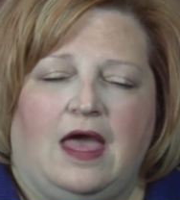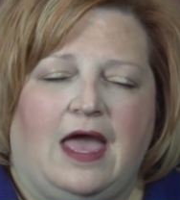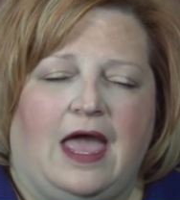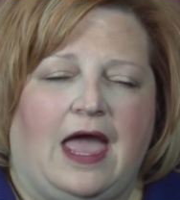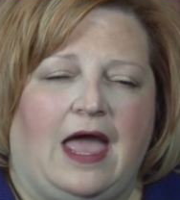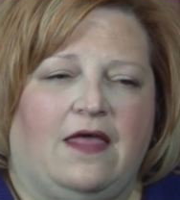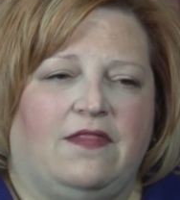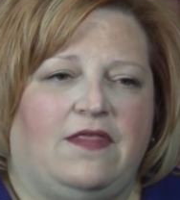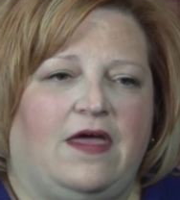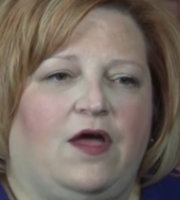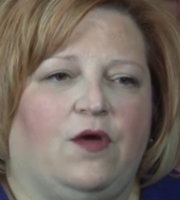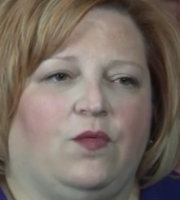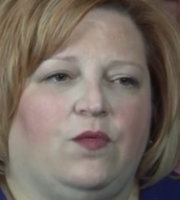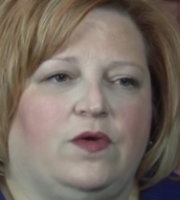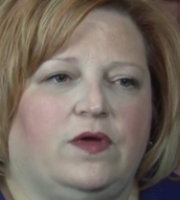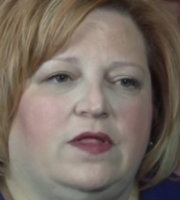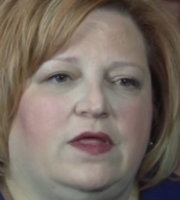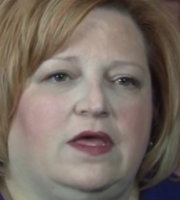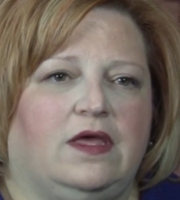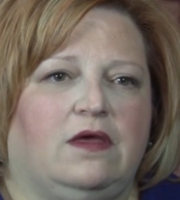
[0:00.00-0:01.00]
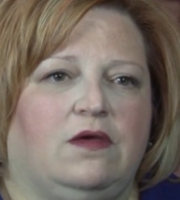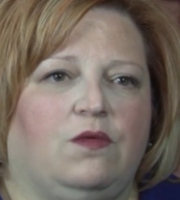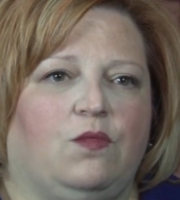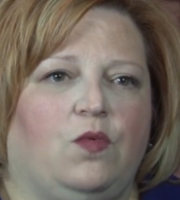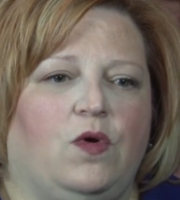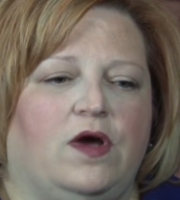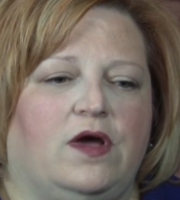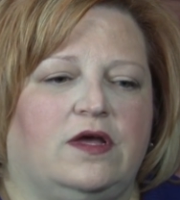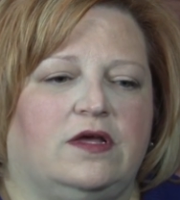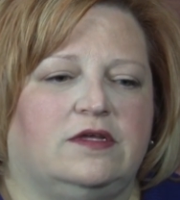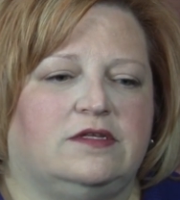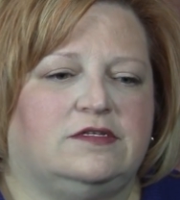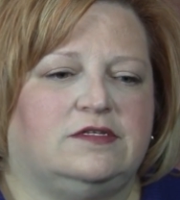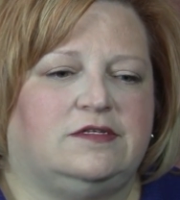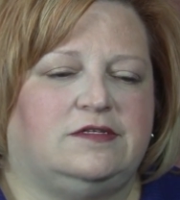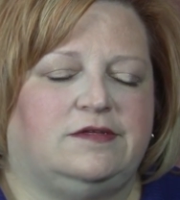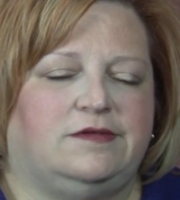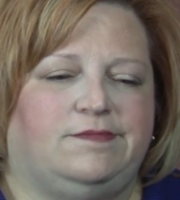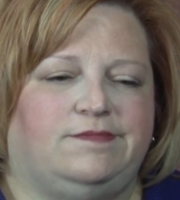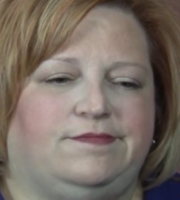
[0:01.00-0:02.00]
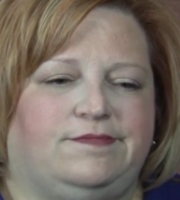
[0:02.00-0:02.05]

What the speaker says: and that really was